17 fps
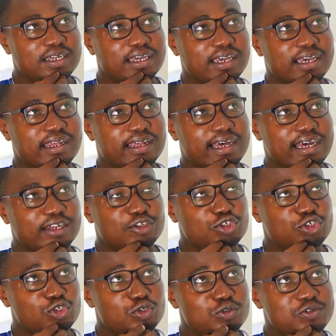and I had
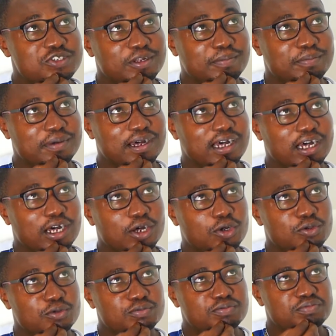used
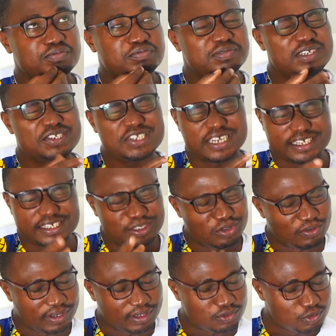about just a little
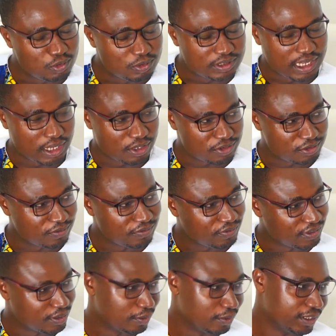over 2,000
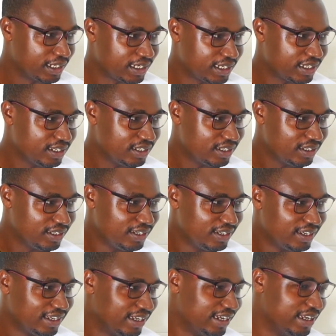for the work.
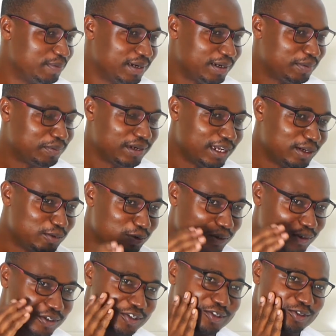And my plan
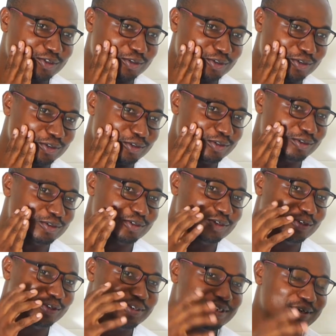was to
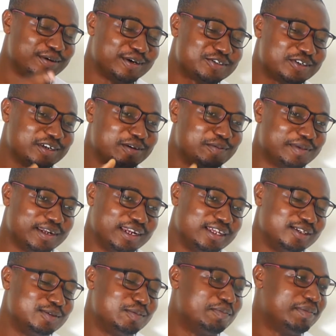use the rest of the money,
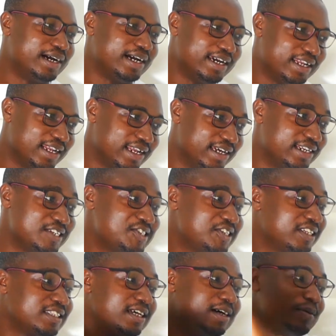buy a land and
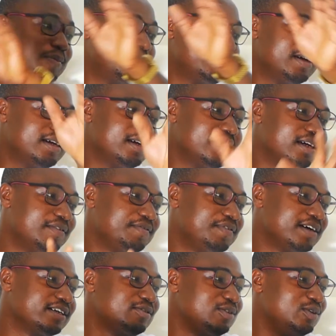set up a
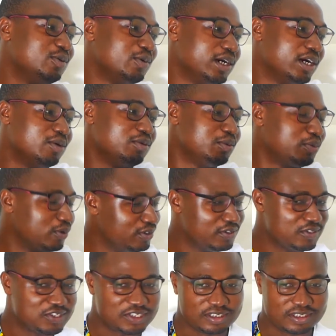factory where I'll be
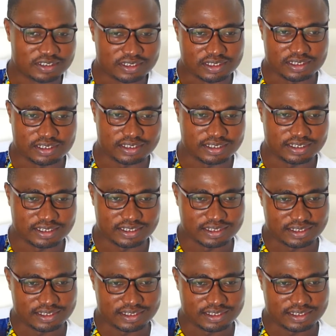producing the